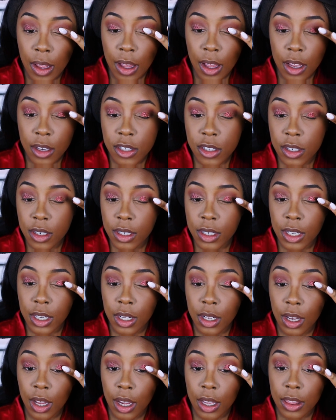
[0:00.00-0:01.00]
I should have did
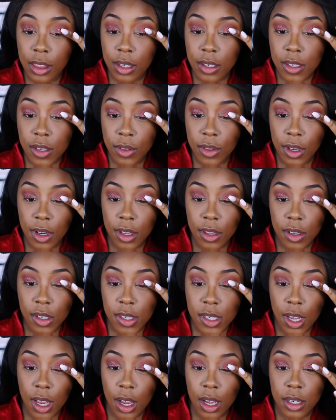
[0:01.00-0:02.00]
it like this on the other
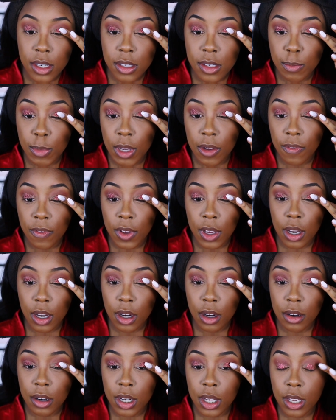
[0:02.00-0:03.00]
side. Just be
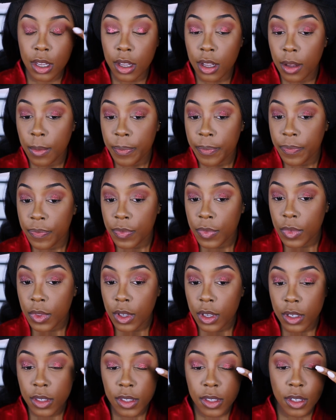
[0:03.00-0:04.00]
very
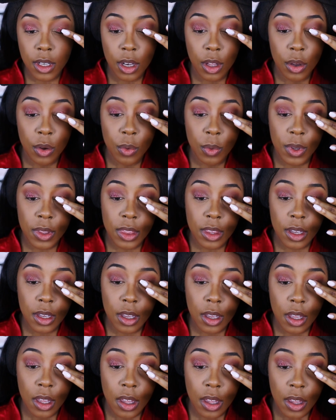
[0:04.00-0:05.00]
slow with
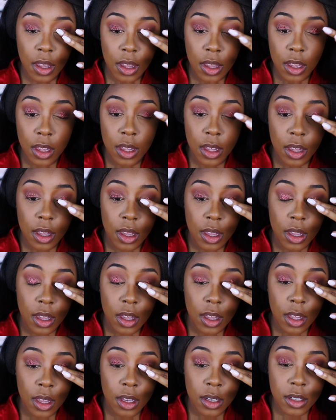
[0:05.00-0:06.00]
it
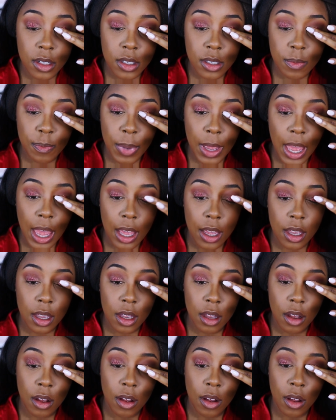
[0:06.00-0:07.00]
and just pack
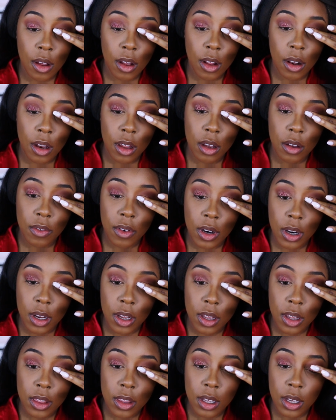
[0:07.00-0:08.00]
it all over
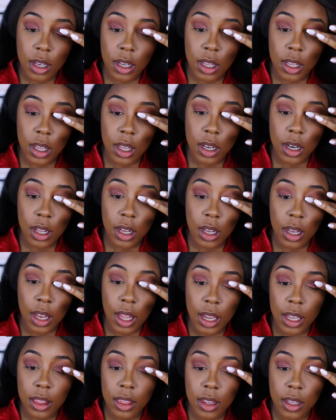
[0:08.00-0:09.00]
the lid
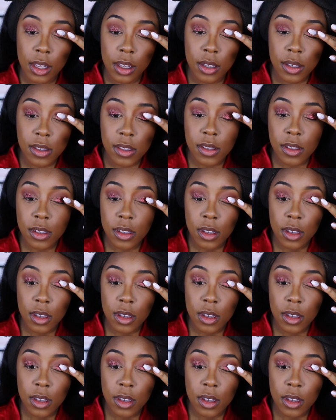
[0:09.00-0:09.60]
like this.